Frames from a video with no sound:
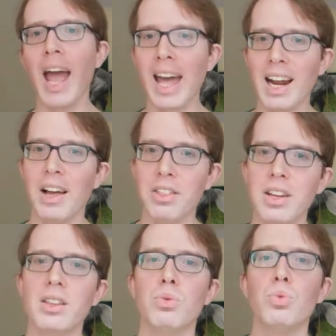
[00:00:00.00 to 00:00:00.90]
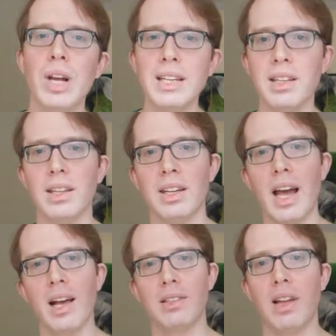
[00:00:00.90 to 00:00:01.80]
And I think that raising the
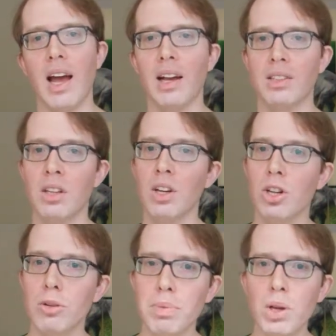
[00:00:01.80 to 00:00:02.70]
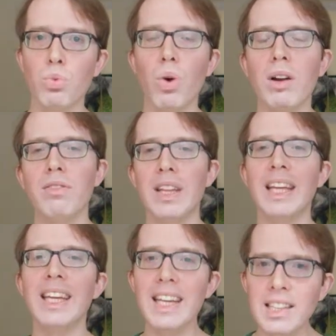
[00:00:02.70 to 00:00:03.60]
gas tax could be one of
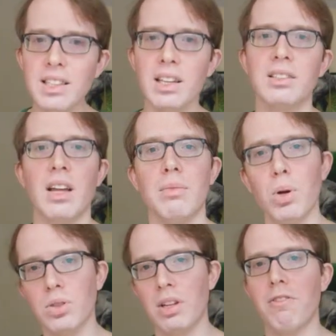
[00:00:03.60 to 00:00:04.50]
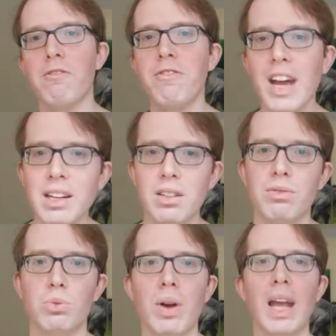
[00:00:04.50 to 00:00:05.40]
the easiest and most
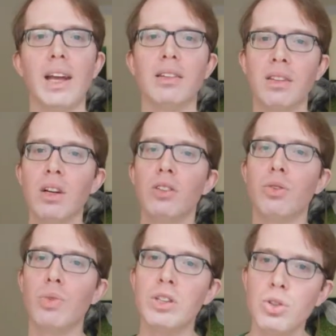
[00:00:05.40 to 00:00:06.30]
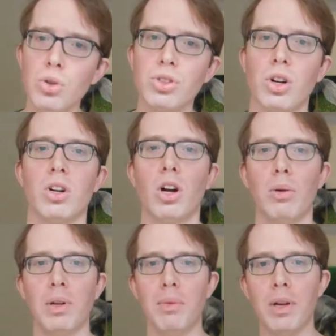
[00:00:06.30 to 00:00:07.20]
effective ways to reduce our
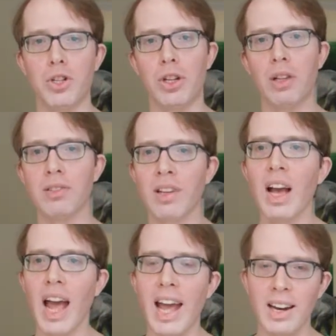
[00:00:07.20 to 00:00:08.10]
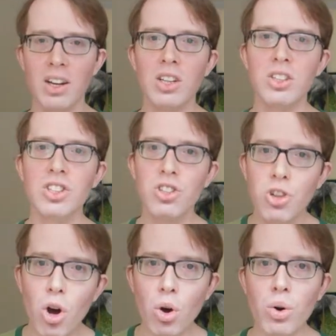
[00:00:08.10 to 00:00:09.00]
carbon emissions and
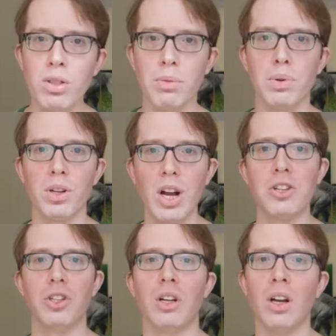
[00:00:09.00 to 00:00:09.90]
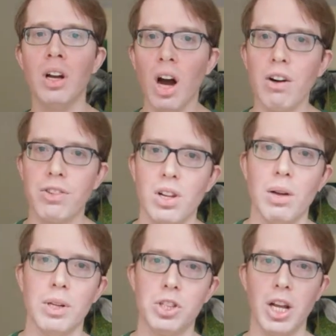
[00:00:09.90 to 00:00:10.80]
slow the progression of
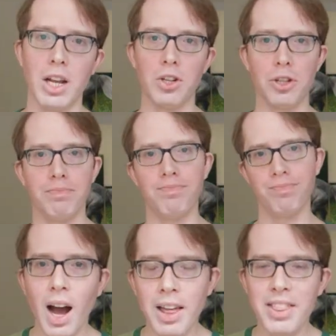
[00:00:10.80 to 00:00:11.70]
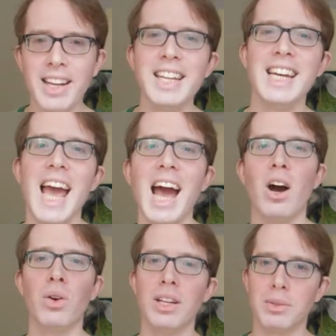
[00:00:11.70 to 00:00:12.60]
climate change. I think
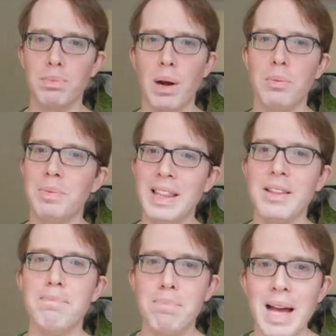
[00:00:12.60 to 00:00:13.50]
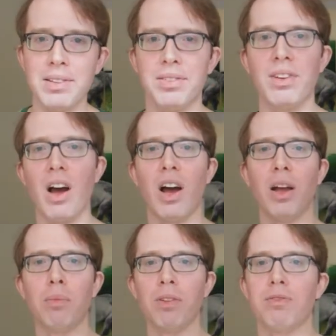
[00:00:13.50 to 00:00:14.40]
now is probably the best
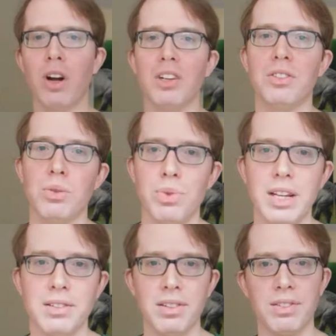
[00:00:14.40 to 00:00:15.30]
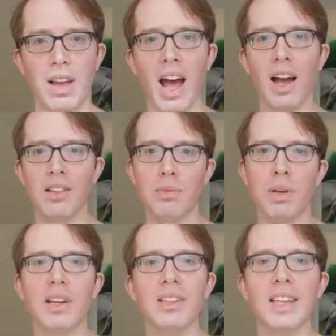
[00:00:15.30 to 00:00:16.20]
time for us to raise this tax,
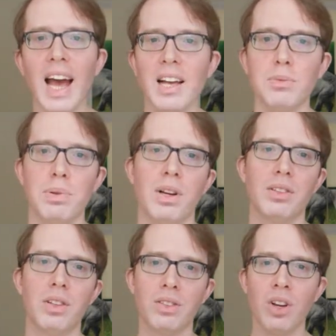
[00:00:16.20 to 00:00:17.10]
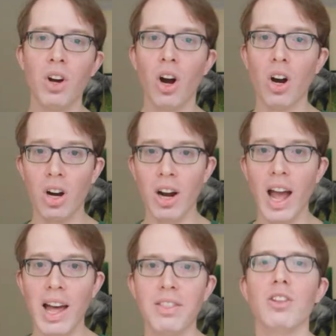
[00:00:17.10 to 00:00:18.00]
because gas prices are
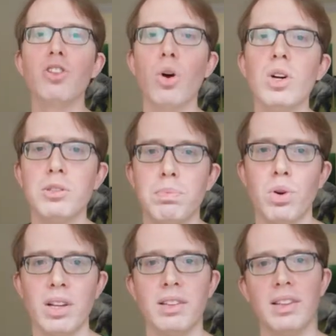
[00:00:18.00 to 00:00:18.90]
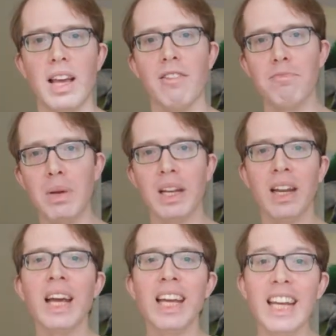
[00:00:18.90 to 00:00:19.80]
at the lowest point that they have
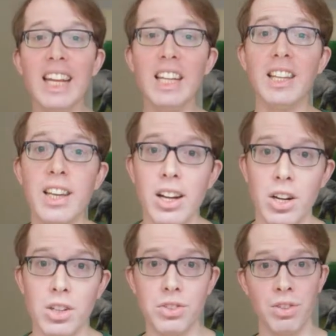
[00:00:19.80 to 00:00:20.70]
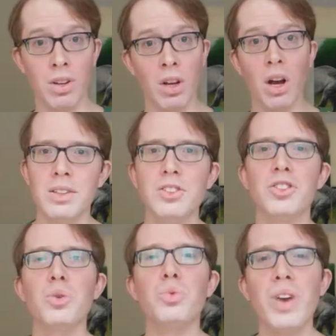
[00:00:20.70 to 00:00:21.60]
been in years.
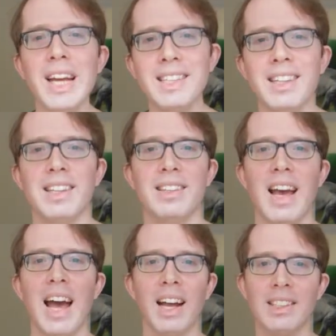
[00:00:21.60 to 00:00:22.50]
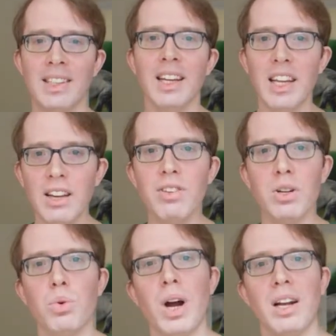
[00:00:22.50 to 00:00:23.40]
So raising the tax,
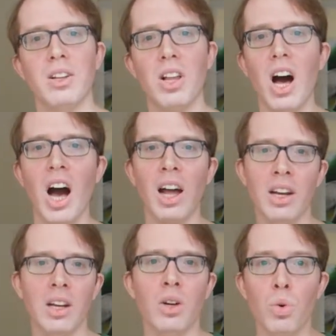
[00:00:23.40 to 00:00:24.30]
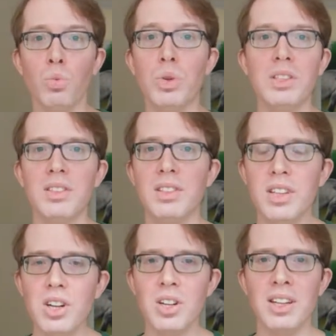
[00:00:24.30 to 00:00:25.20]
even quite a lot, would
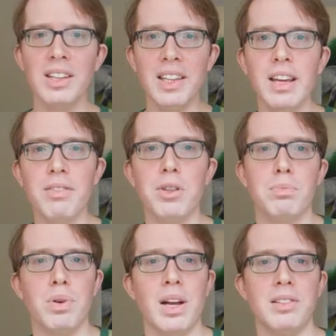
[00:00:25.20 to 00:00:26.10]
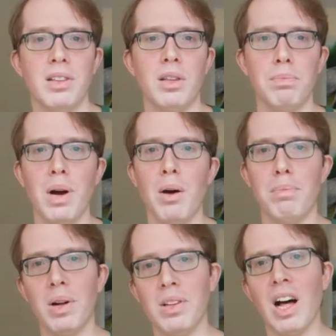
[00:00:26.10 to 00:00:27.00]
still leave the price at the
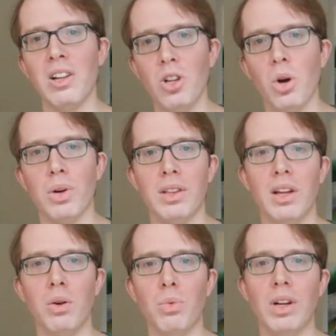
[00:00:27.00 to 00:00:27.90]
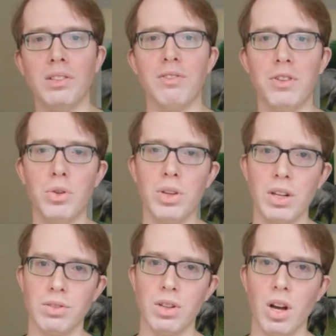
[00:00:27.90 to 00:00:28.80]
pump a lot lower than it was a few
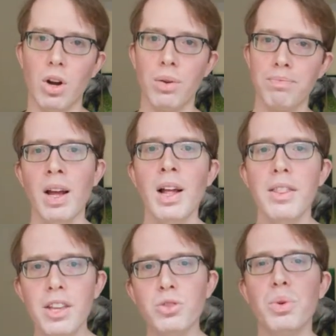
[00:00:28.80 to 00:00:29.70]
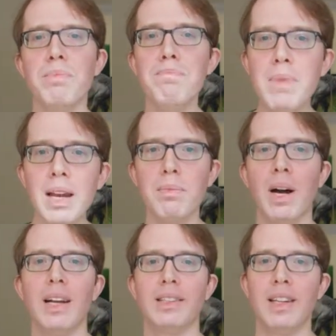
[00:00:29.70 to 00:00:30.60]
years ago. This would
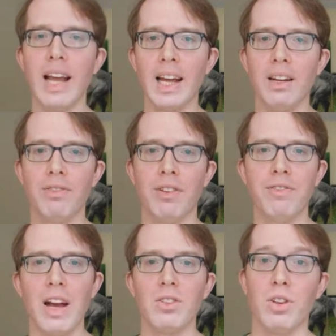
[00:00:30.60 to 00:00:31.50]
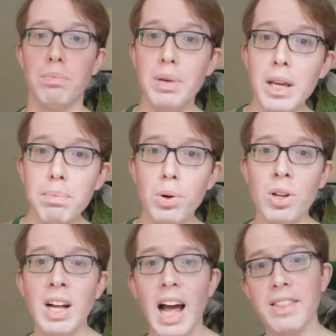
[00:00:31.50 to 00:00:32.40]
minimize the negative effect on
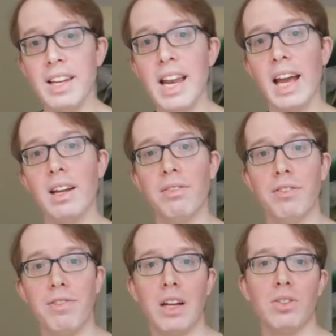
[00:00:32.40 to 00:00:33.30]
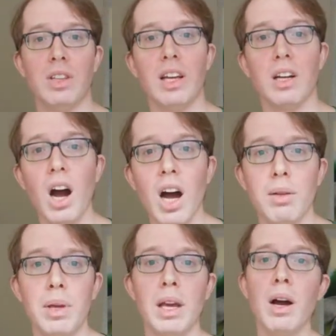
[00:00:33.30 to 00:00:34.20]
people and the negative effect on the
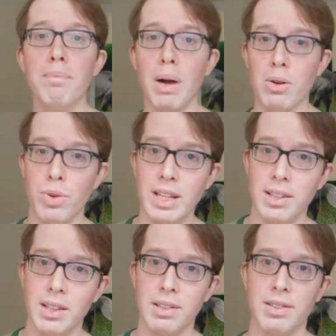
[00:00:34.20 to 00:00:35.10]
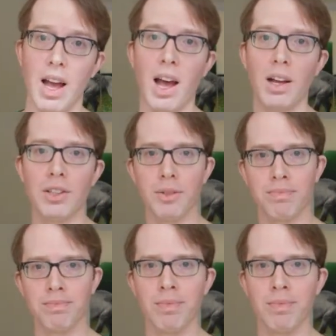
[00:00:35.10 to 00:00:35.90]
economy by raising this tax.